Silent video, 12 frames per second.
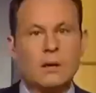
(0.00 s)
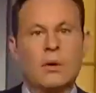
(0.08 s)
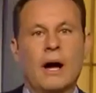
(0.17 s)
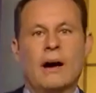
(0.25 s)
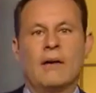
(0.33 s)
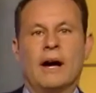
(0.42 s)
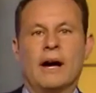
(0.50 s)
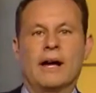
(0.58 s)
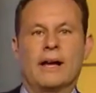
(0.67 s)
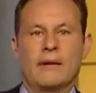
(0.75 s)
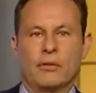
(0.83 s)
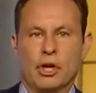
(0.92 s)
Wow,
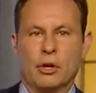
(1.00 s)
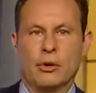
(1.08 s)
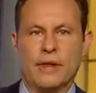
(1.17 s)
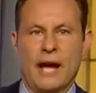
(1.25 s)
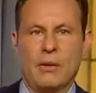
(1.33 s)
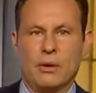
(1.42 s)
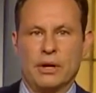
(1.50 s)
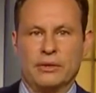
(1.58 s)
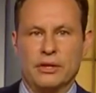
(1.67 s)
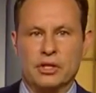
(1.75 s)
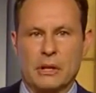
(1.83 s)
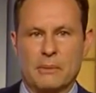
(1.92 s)
and we know who that was.
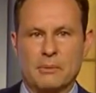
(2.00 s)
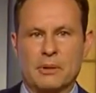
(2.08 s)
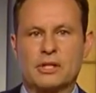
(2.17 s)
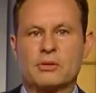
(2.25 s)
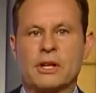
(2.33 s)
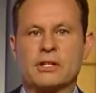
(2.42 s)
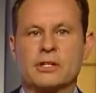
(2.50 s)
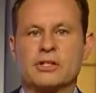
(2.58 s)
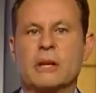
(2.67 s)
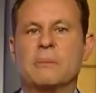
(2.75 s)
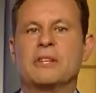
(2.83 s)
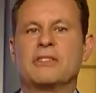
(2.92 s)
The Trump administration is
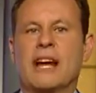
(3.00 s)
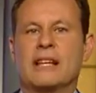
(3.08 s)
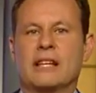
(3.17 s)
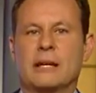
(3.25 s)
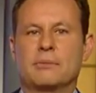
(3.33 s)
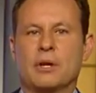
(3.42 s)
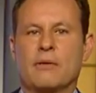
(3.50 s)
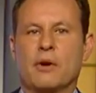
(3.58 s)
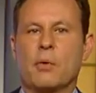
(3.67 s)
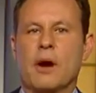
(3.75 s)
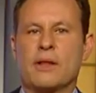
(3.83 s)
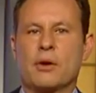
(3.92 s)
keeping tight-lipped over
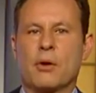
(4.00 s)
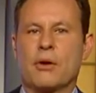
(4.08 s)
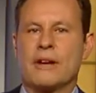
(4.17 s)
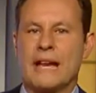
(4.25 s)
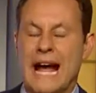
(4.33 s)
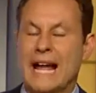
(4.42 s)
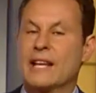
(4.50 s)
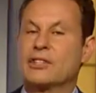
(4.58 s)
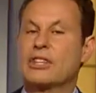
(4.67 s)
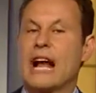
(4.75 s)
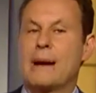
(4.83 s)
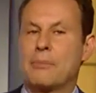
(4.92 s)
whether or not a
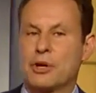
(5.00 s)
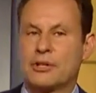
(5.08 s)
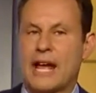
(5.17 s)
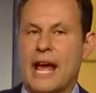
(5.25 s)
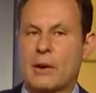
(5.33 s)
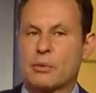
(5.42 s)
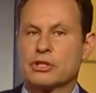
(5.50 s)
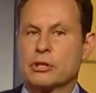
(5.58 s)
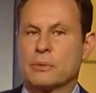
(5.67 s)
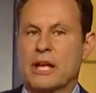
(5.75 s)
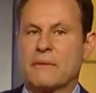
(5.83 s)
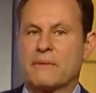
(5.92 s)
cyber attack was to
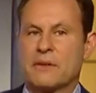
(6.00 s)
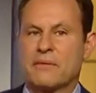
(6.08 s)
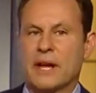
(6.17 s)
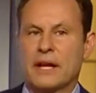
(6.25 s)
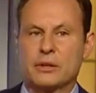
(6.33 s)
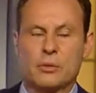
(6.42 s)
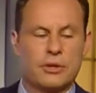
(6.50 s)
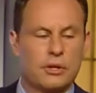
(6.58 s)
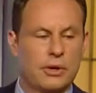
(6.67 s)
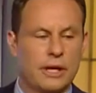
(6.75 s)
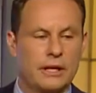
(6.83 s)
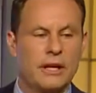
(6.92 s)
blame for the failed North
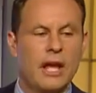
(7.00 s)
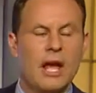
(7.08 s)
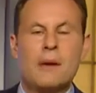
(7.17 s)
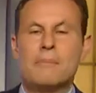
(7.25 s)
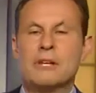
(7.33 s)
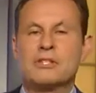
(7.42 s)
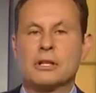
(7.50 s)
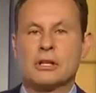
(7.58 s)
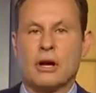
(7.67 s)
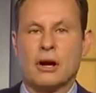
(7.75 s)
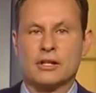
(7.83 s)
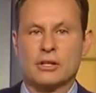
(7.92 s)
Korean missile
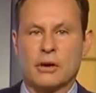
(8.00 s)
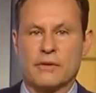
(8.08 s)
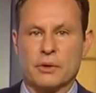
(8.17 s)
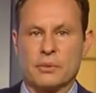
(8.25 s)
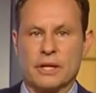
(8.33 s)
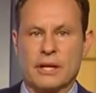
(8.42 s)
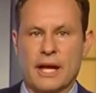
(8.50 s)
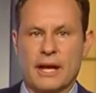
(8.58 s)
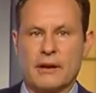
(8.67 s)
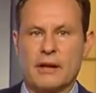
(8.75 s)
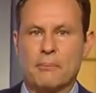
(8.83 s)
launch over the weekend.